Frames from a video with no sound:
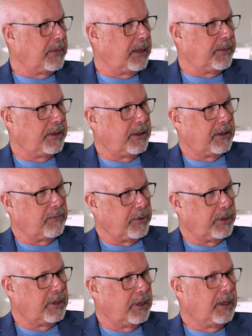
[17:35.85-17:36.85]
maybe that
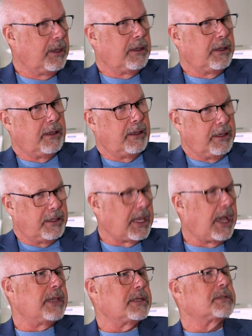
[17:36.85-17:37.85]
would
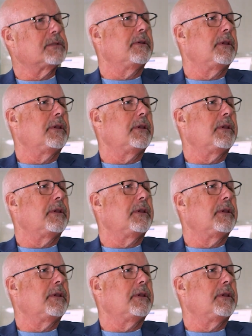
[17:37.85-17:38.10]
entice